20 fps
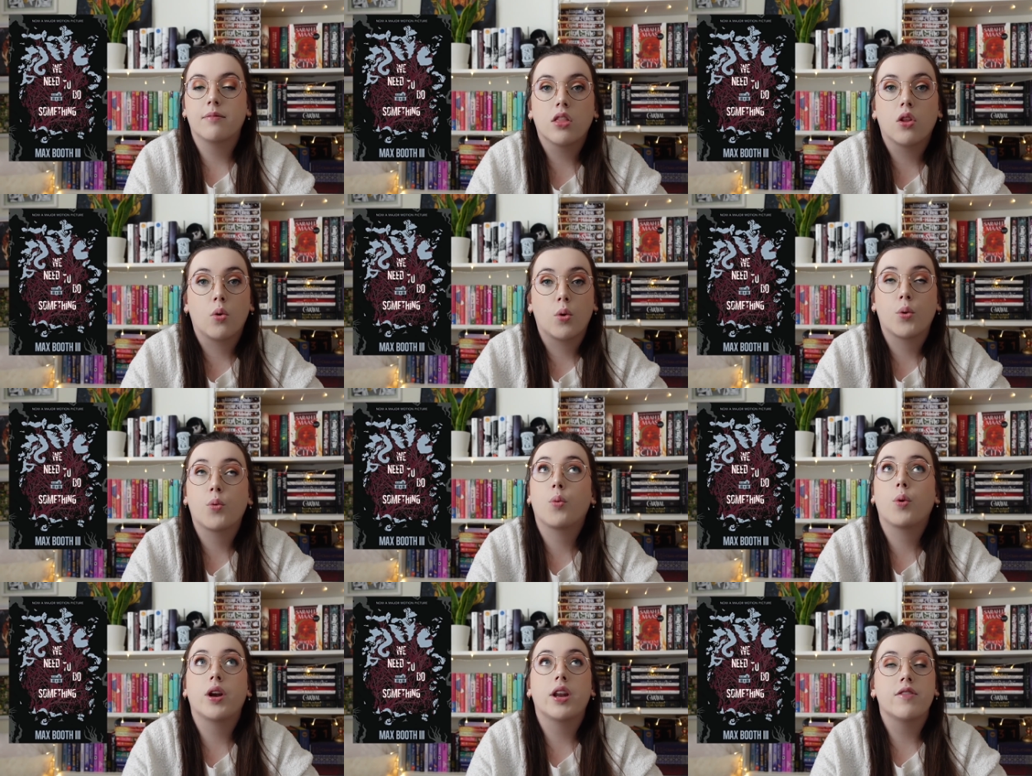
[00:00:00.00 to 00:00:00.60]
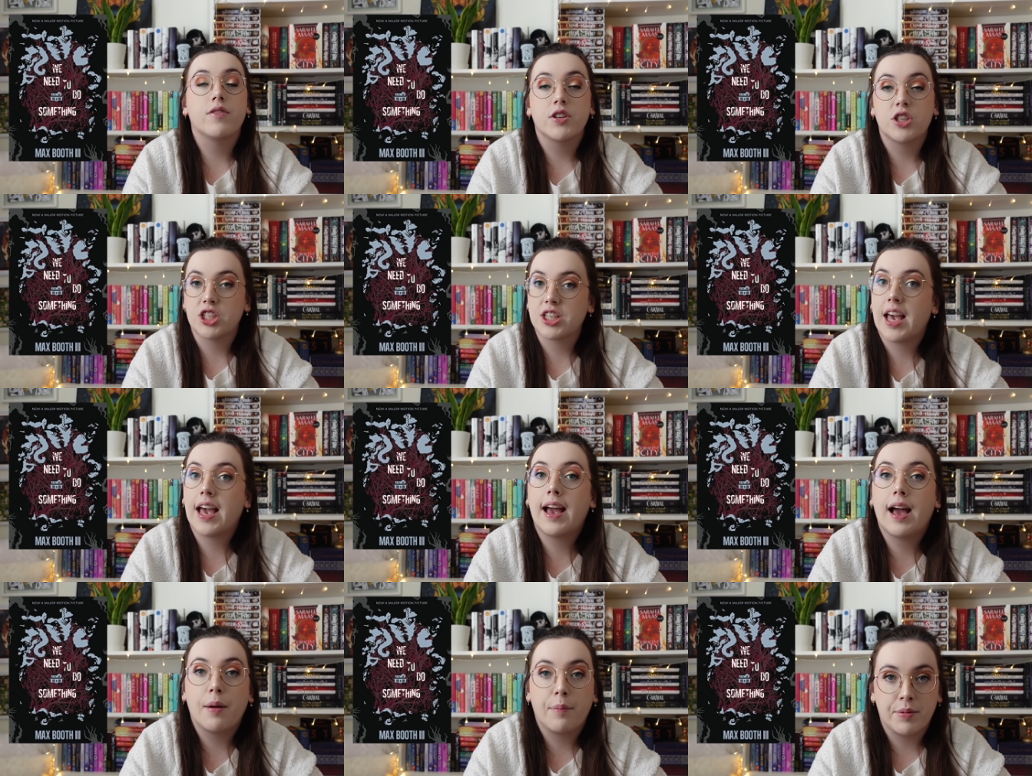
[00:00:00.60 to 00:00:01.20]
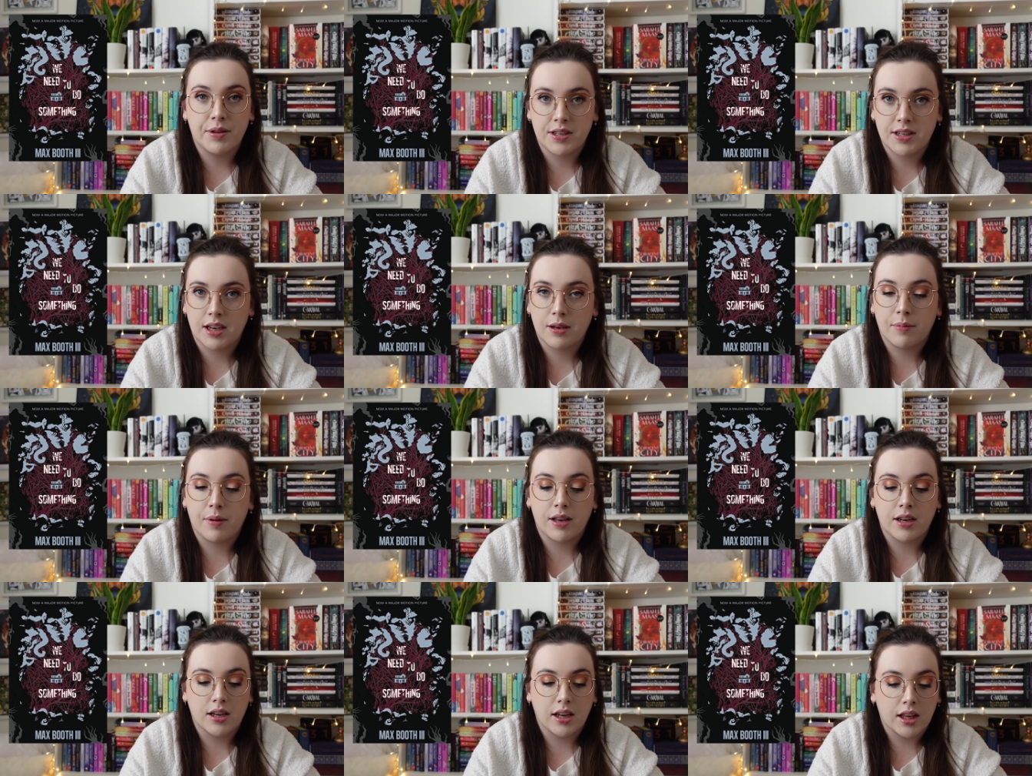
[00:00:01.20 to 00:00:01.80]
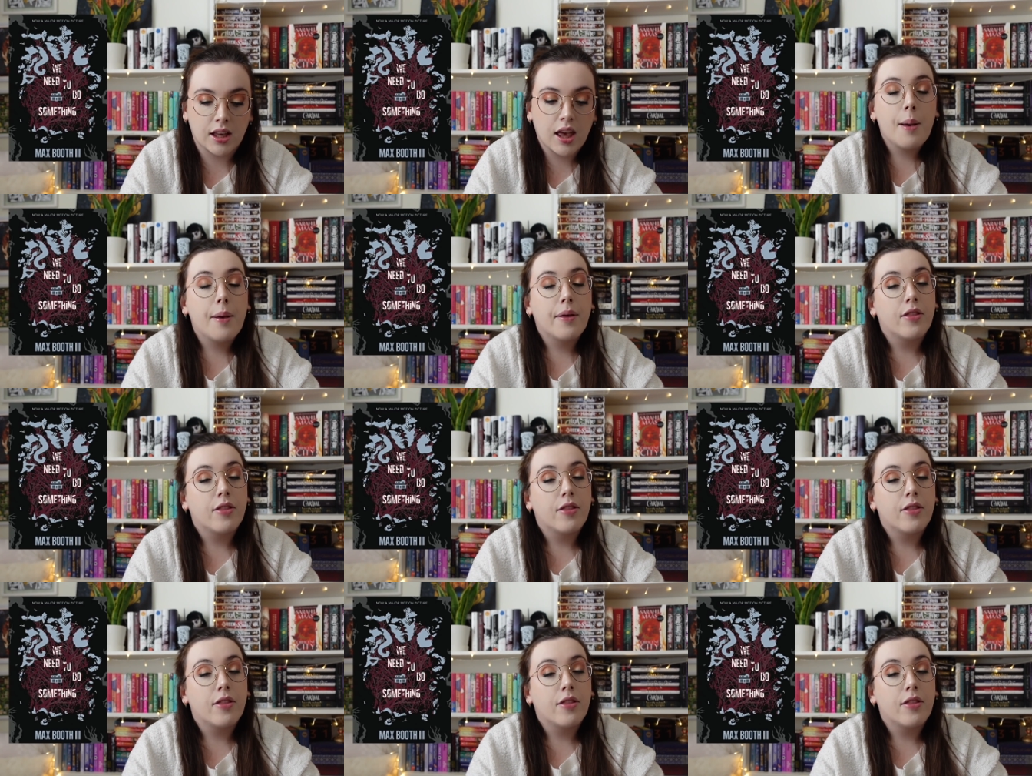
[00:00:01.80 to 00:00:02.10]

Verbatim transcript: Lord, what even just happened type ending.